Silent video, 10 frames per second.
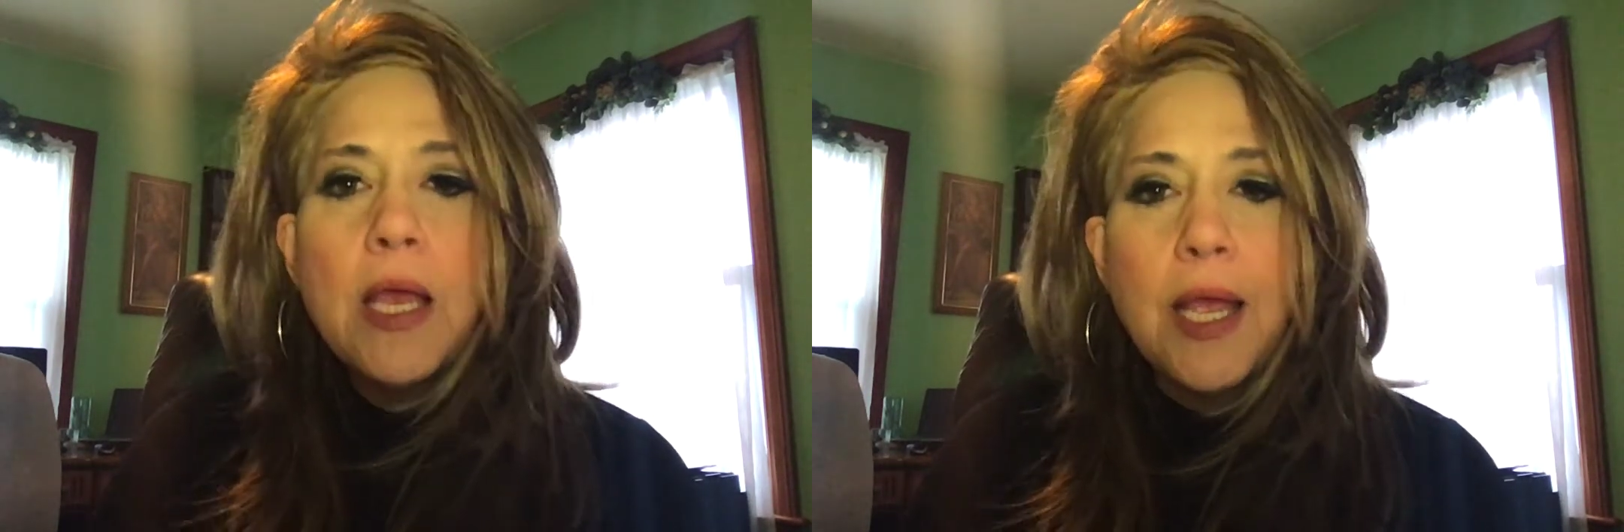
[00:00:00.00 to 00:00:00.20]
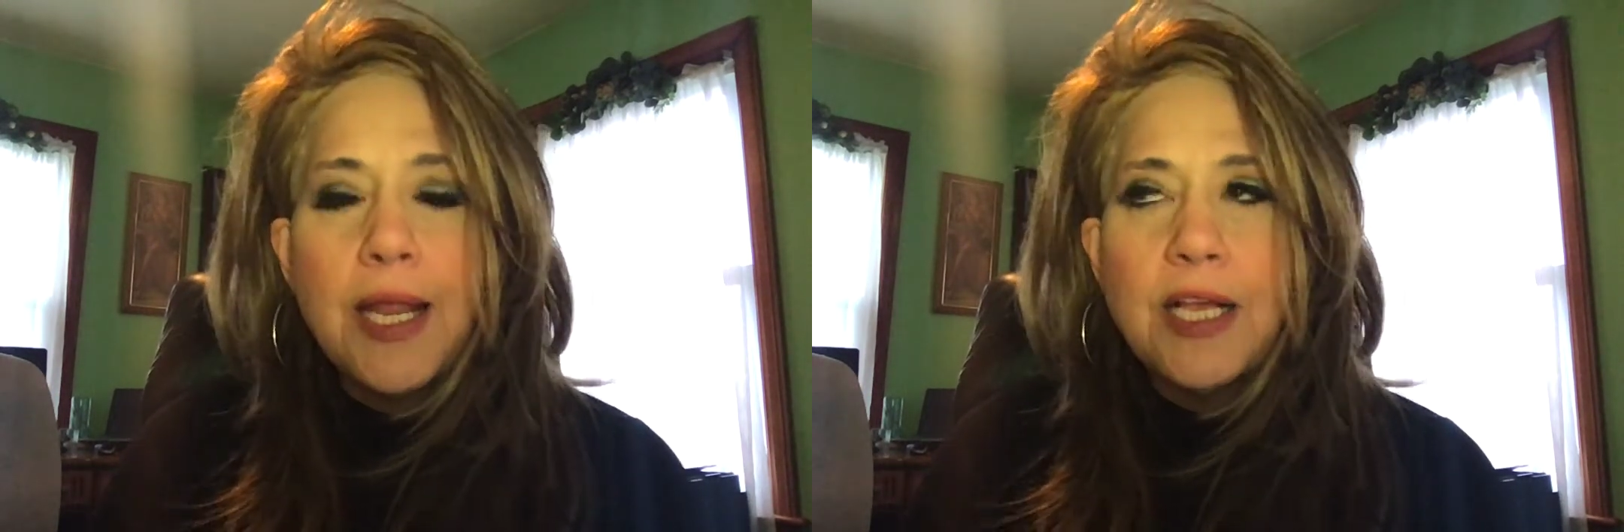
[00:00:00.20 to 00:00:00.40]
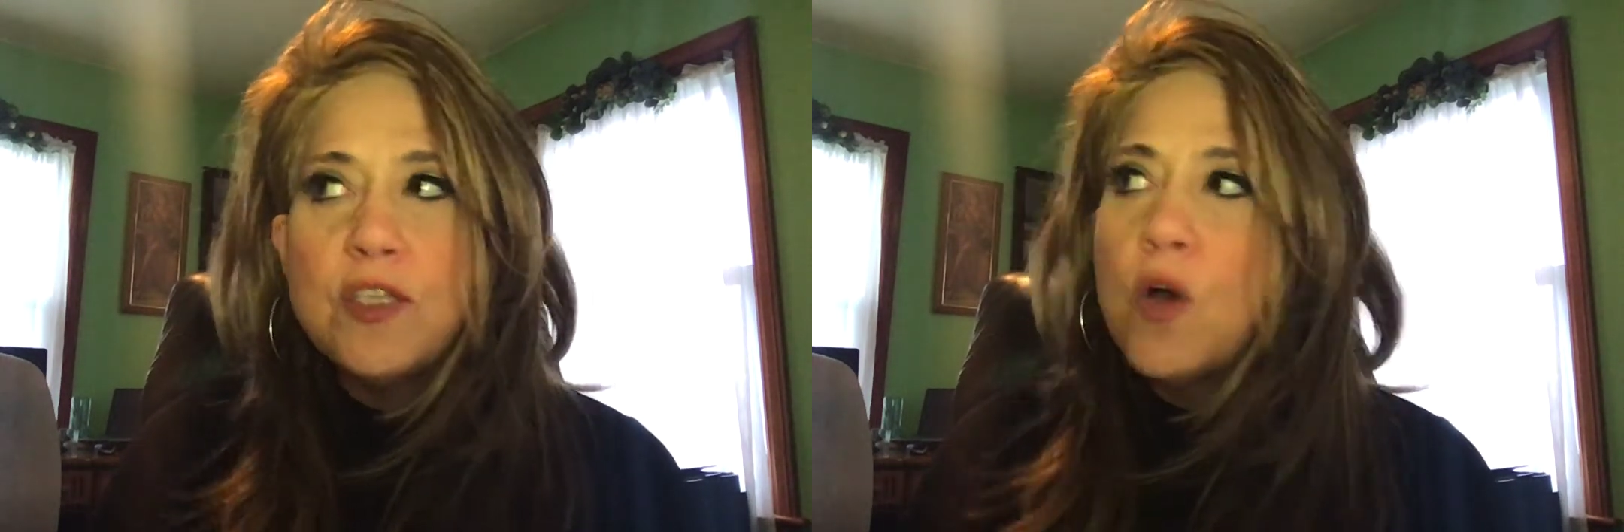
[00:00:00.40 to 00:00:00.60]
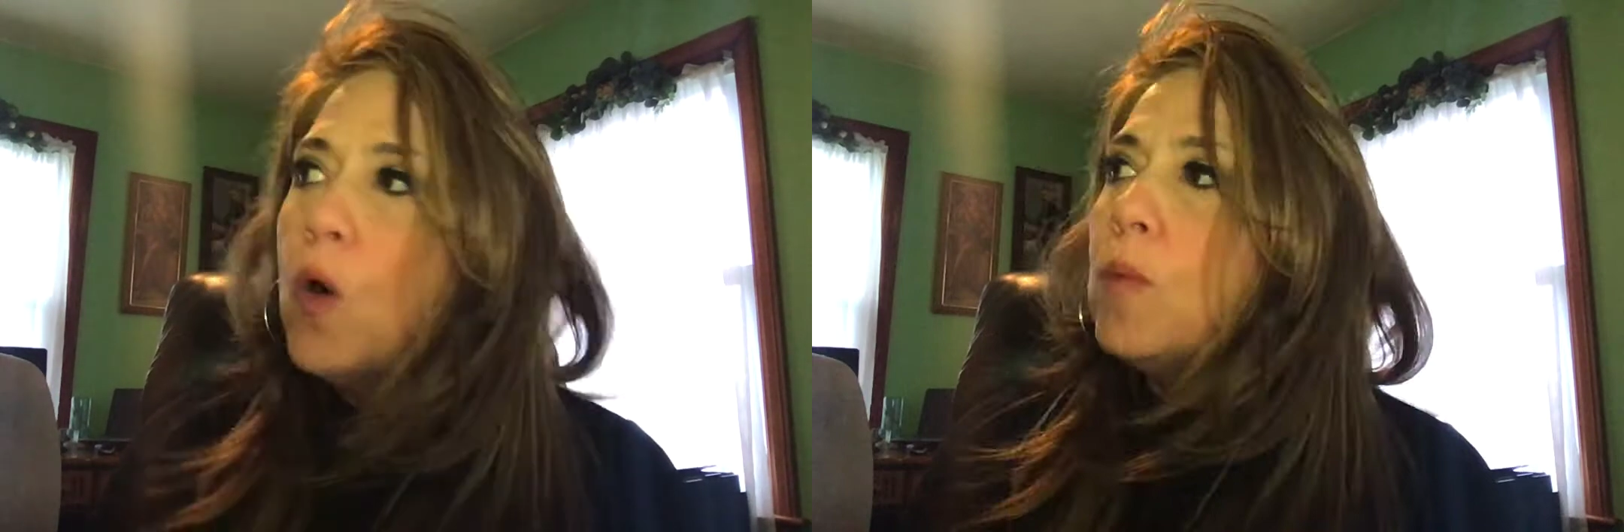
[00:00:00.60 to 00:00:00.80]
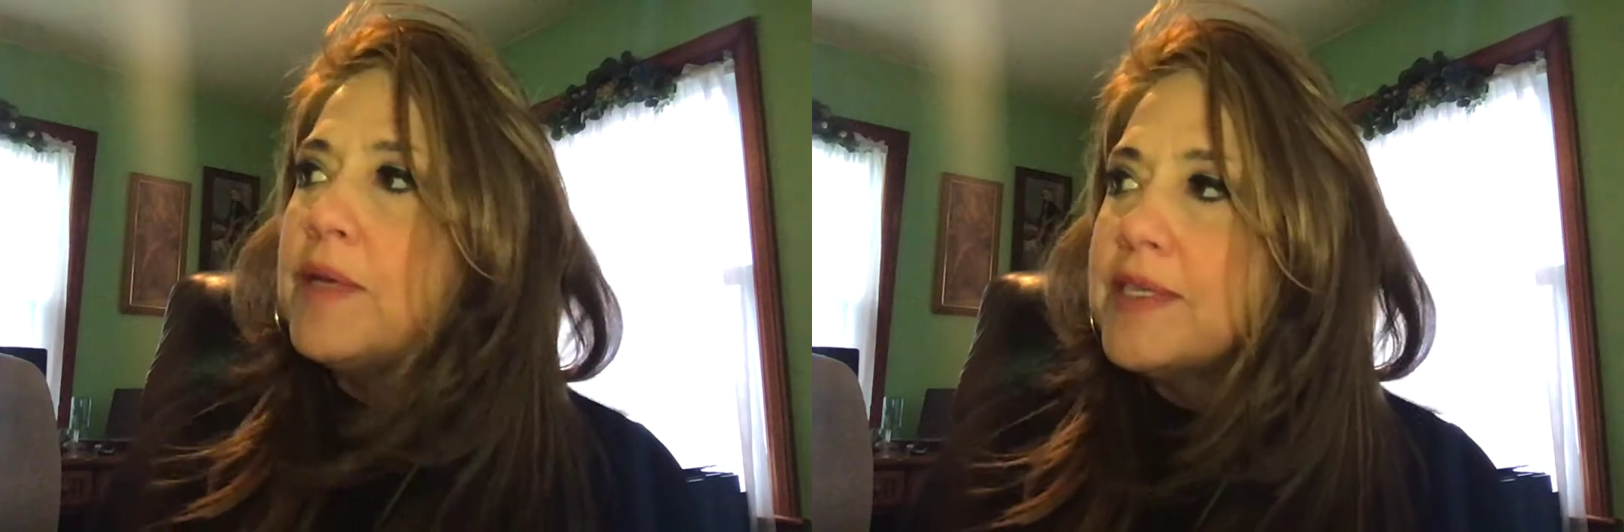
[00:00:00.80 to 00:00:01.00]
And he
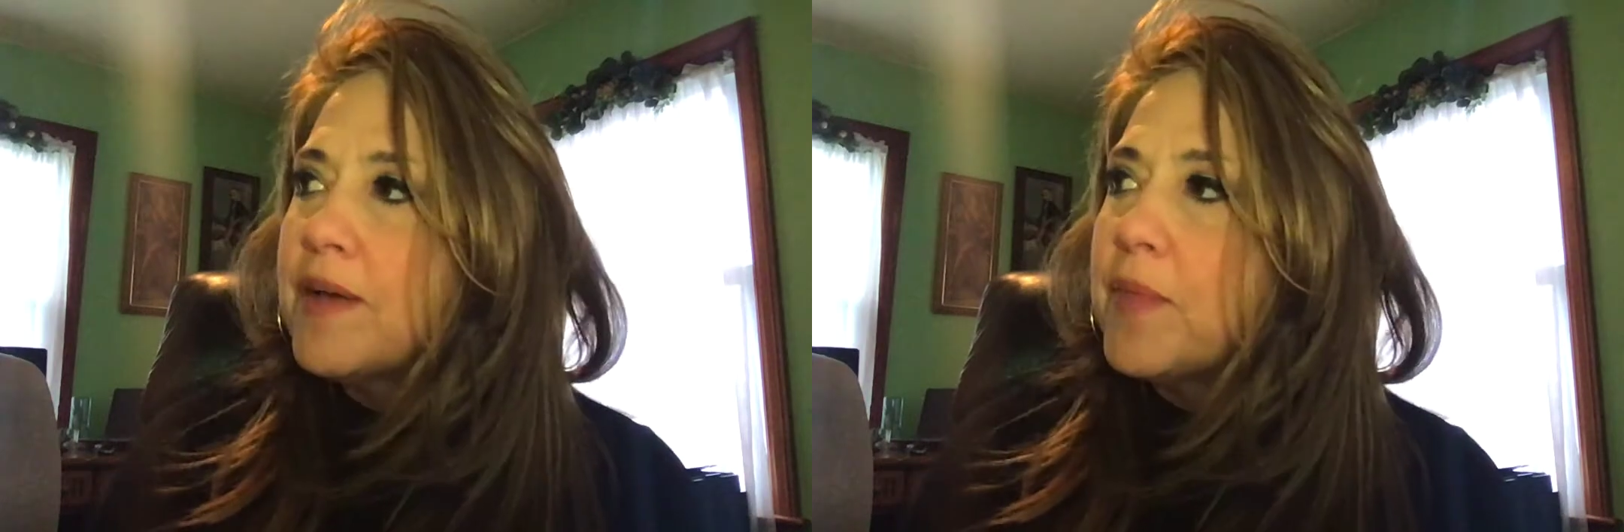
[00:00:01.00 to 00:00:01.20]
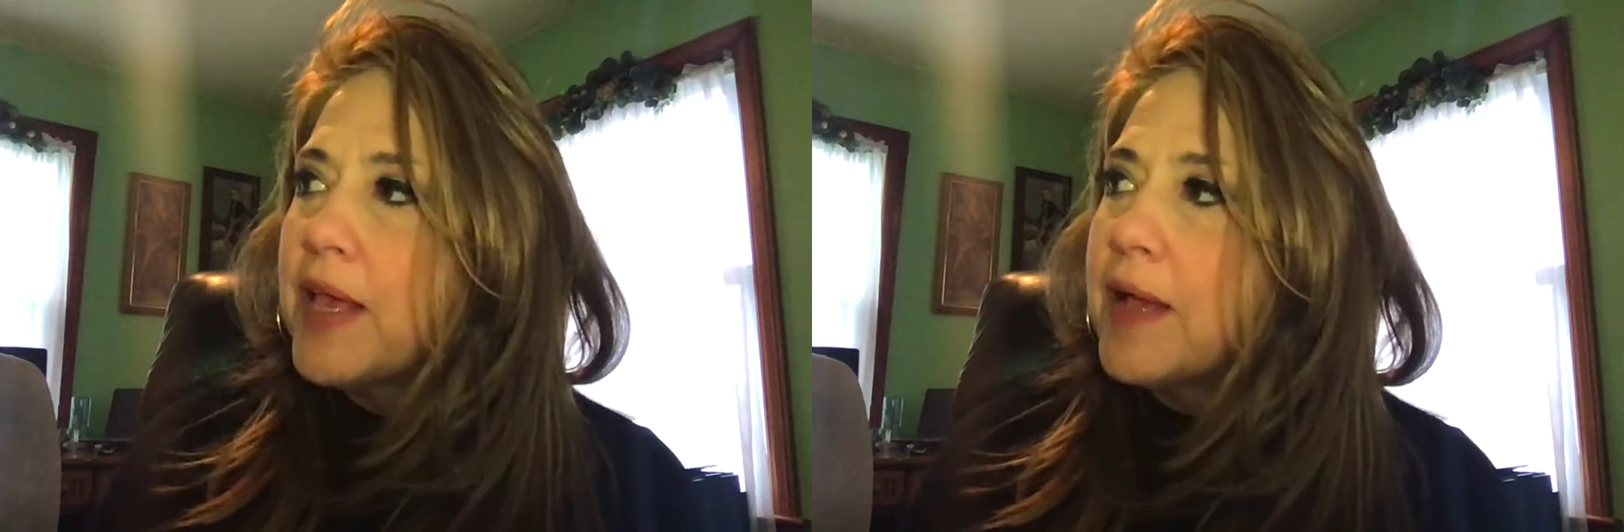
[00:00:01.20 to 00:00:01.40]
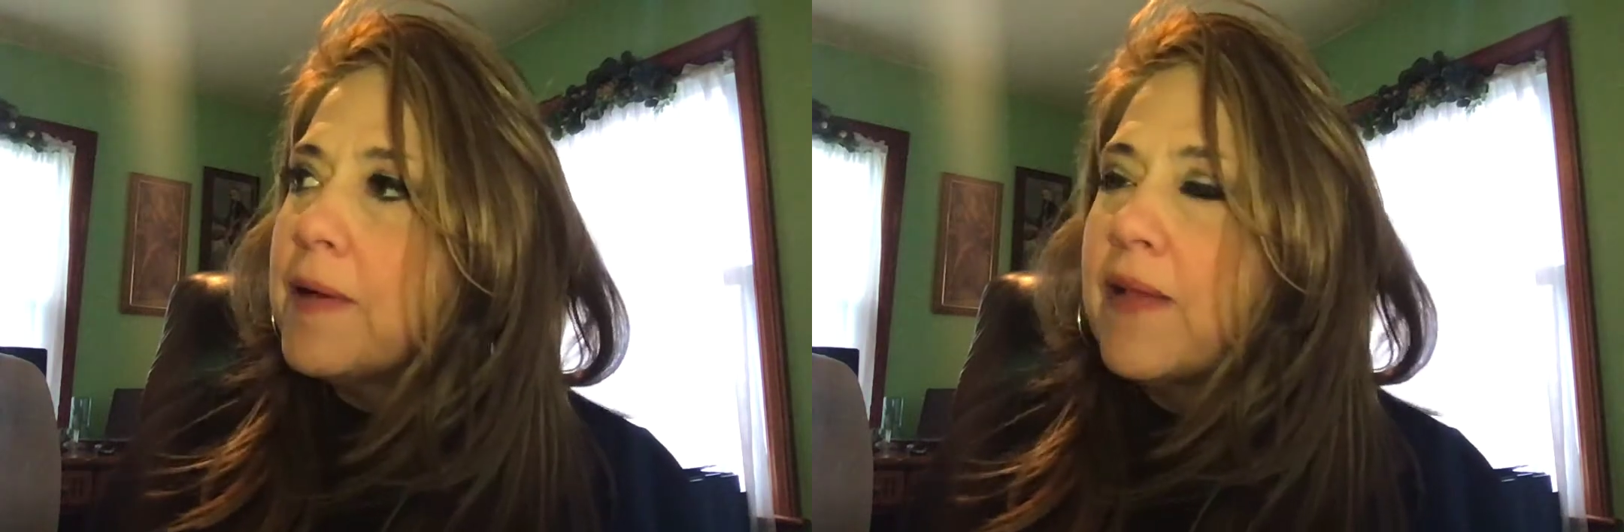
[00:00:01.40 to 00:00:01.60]
told me something